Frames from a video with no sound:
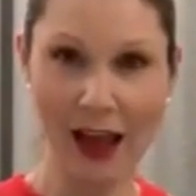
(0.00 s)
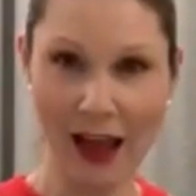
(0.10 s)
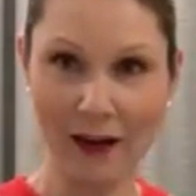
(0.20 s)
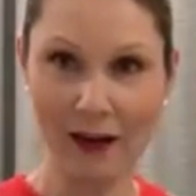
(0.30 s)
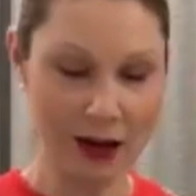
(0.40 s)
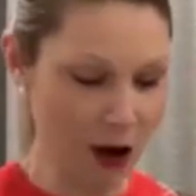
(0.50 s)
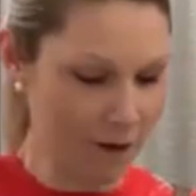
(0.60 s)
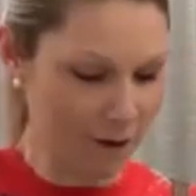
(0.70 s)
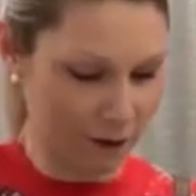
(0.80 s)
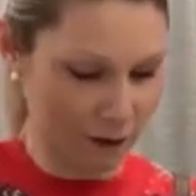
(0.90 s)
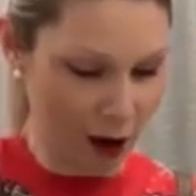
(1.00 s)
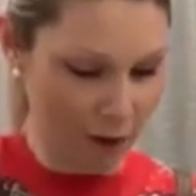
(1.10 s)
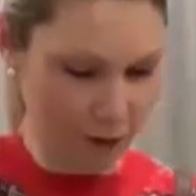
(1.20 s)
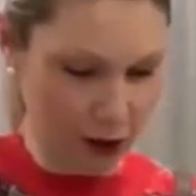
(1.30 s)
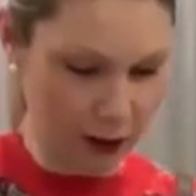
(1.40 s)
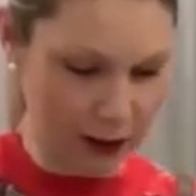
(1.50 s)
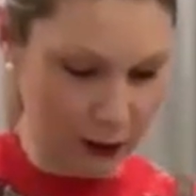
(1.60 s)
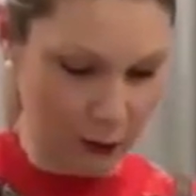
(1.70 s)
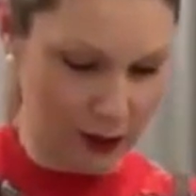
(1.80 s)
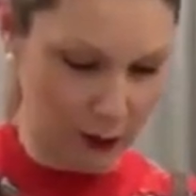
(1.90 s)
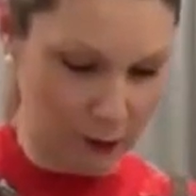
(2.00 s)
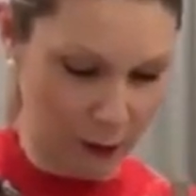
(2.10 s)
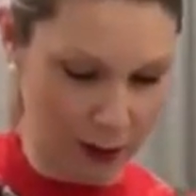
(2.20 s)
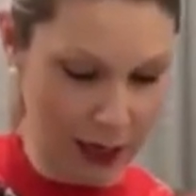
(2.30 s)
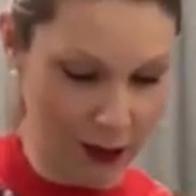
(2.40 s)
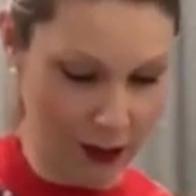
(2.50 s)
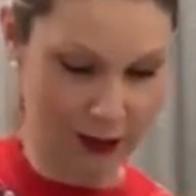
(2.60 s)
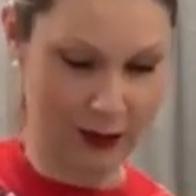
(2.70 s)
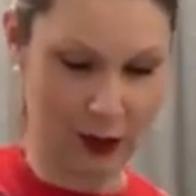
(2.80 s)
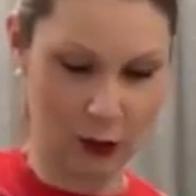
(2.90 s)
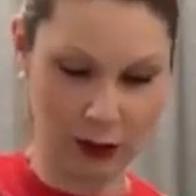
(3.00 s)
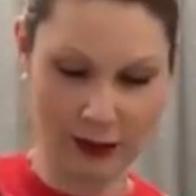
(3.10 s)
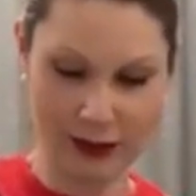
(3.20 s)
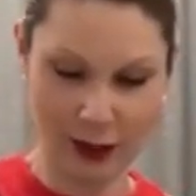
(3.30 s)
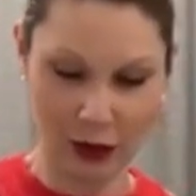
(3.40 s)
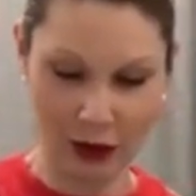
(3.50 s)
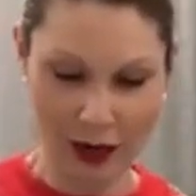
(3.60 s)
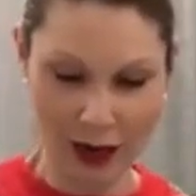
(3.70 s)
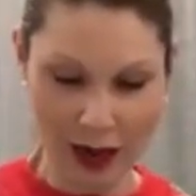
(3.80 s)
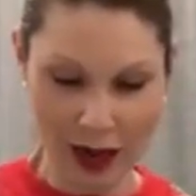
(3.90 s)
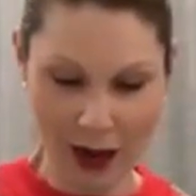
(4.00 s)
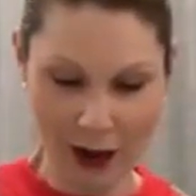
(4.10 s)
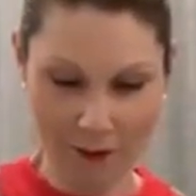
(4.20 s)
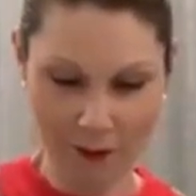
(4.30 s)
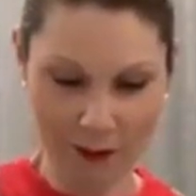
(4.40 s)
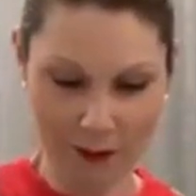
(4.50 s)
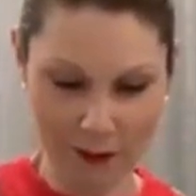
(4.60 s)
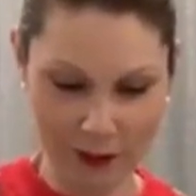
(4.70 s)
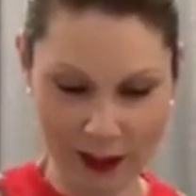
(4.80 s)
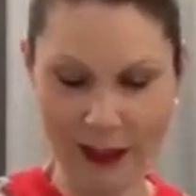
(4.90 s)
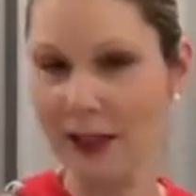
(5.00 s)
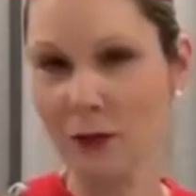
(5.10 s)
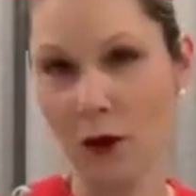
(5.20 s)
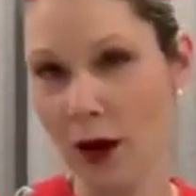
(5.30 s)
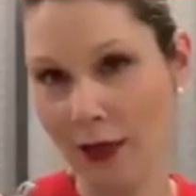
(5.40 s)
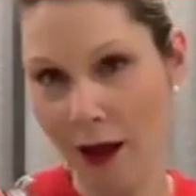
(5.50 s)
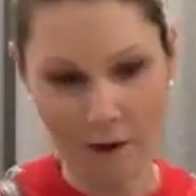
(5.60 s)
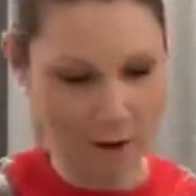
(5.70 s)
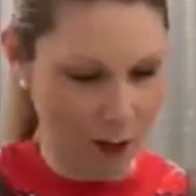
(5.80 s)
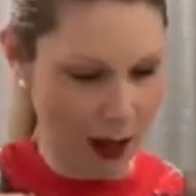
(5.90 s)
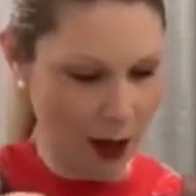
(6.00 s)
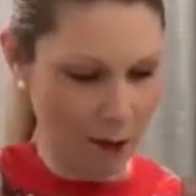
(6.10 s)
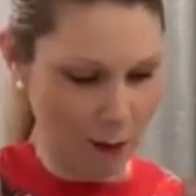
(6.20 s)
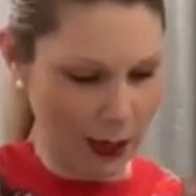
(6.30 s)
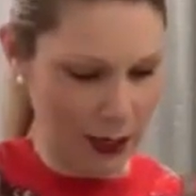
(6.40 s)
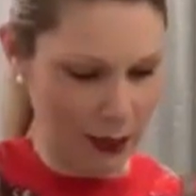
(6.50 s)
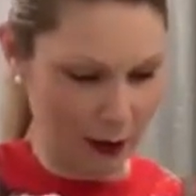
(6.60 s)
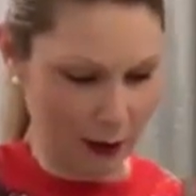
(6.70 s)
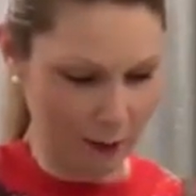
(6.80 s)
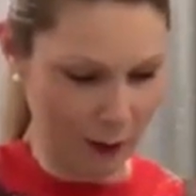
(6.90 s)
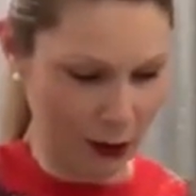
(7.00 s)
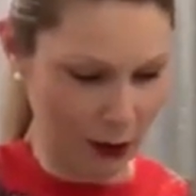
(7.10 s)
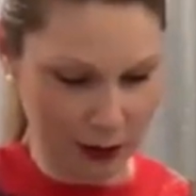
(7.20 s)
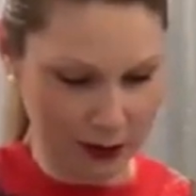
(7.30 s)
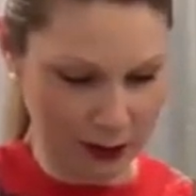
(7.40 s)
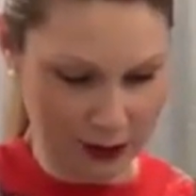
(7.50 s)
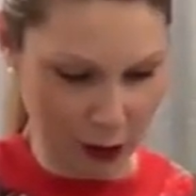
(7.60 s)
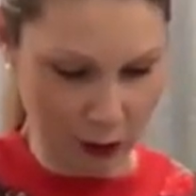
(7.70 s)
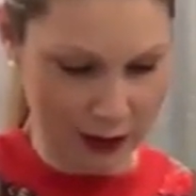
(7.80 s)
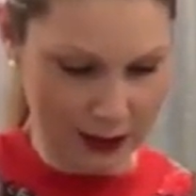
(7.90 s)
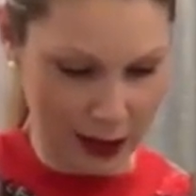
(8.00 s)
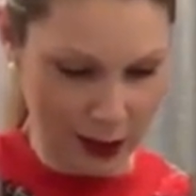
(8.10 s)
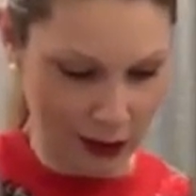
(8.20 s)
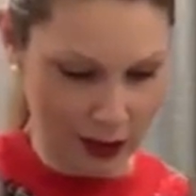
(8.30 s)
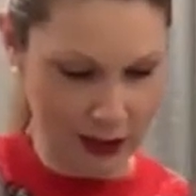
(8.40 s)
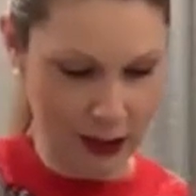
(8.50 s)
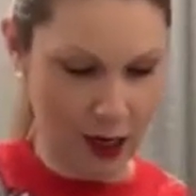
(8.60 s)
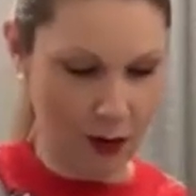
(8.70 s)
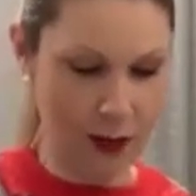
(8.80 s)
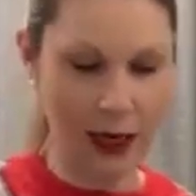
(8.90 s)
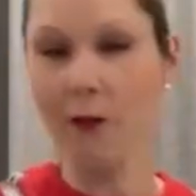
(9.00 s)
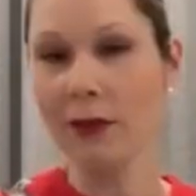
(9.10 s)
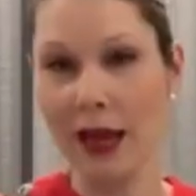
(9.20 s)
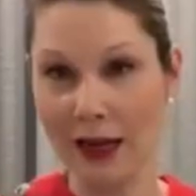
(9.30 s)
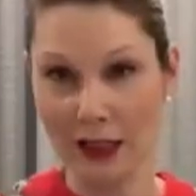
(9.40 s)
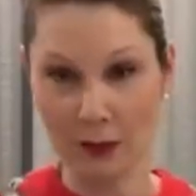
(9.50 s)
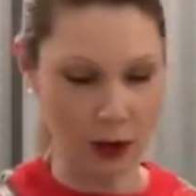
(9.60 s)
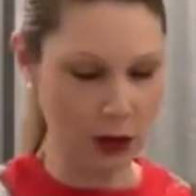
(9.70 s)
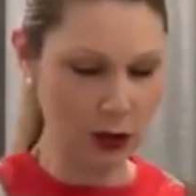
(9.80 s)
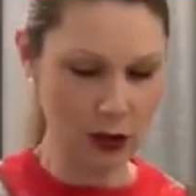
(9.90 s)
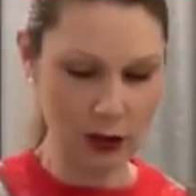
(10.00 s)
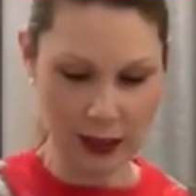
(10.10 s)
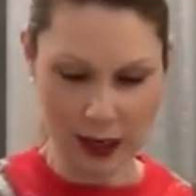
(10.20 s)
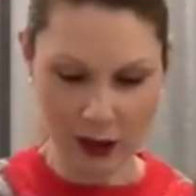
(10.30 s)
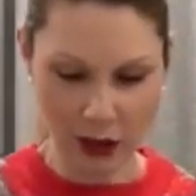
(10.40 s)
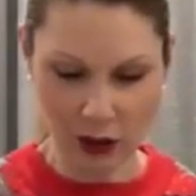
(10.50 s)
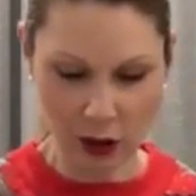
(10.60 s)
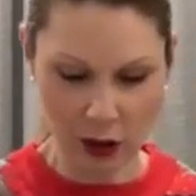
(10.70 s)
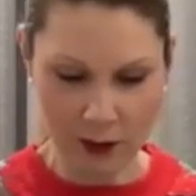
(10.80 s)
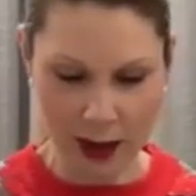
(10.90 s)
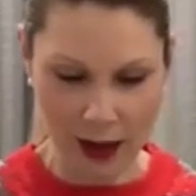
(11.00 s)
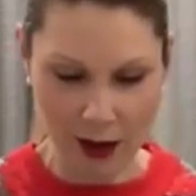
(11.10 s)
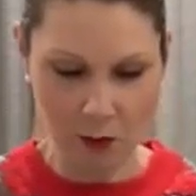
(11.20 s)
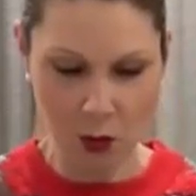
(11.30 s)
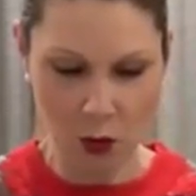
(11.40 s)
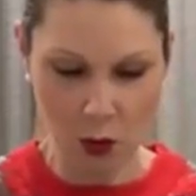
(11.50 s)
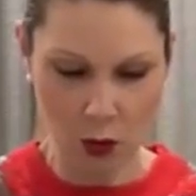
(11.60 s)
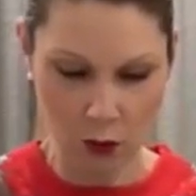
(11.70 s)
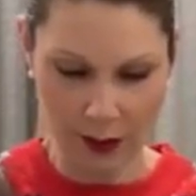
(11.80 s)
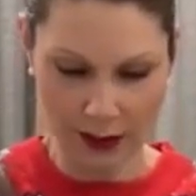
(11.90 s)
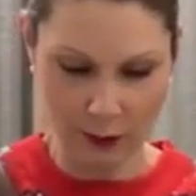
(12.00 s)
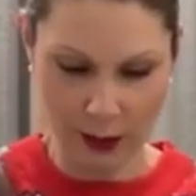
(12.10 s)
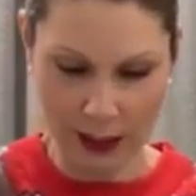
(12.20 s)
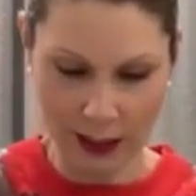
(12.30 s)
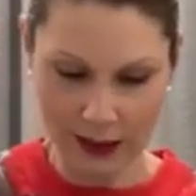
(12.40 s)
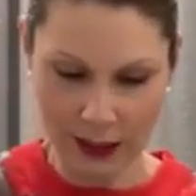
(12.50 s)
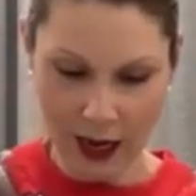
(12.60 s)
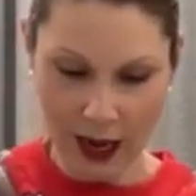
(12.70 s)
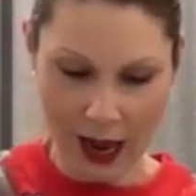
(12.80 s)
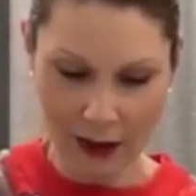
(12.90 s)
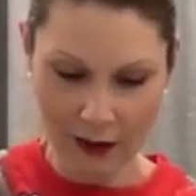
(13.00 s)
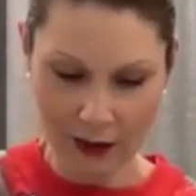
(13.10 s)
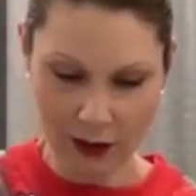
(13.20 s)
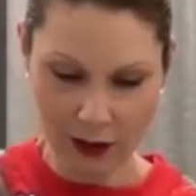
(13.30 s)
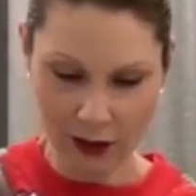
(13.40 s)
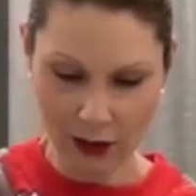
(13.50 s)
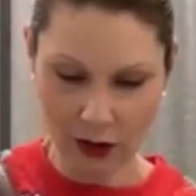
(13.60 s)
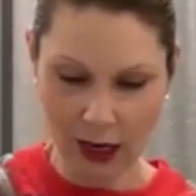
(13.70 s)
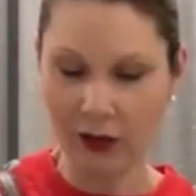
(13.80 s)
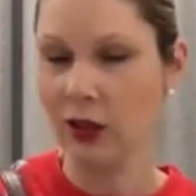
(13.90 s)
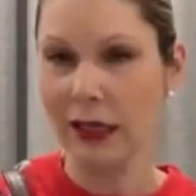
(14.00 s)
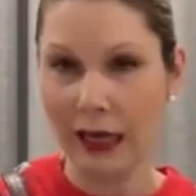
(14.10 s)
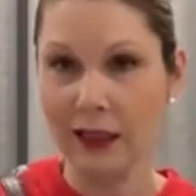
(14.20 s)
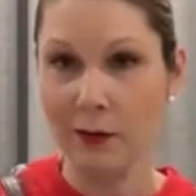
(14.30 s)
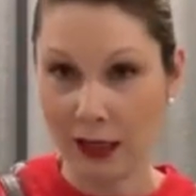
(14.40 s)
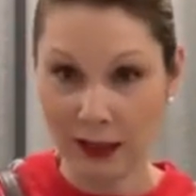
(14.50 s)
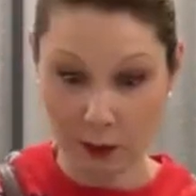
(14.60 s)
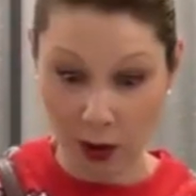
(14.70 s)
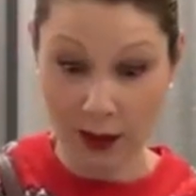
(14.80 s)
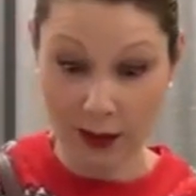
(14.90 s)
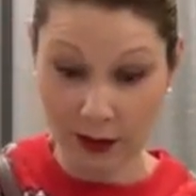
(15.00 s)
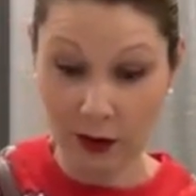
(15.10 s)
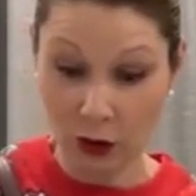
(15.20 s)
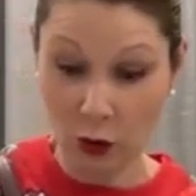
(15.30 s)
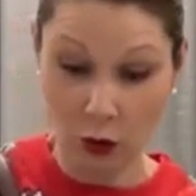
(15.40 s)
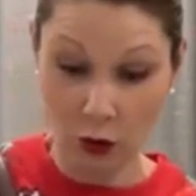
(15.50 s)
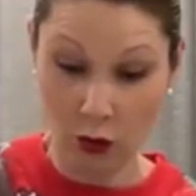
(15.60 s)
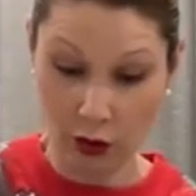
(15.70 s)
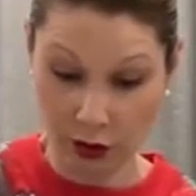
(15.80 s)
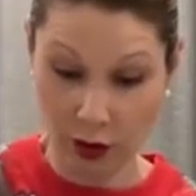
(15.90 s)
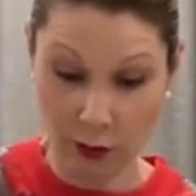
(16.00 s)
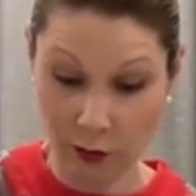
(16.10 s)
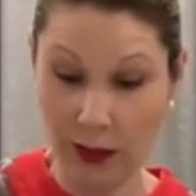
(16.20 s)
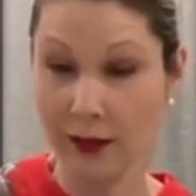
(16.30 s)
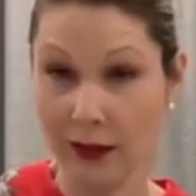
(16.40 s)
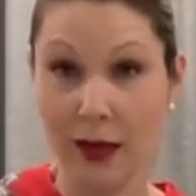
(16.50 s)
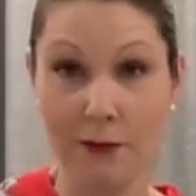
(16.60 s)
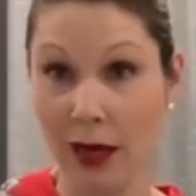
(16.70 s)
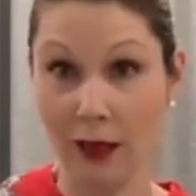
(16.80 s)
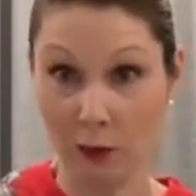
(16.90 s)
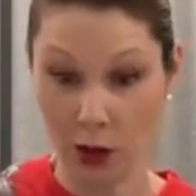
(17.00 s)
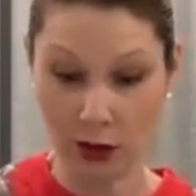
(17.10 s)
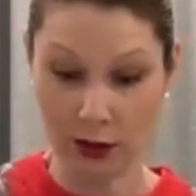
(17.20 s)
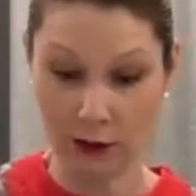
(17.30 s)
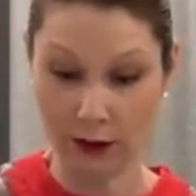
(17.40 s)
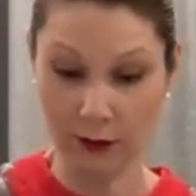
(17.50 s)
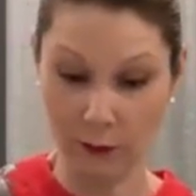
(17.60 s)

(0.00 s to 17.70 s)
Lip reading: And I've got this recipe from another consultant. So this is what I love about being a Thermix consultant, is that you just become that expert user and you learn about more recipes and you actually get to maximize your Thermomix and make the most of it.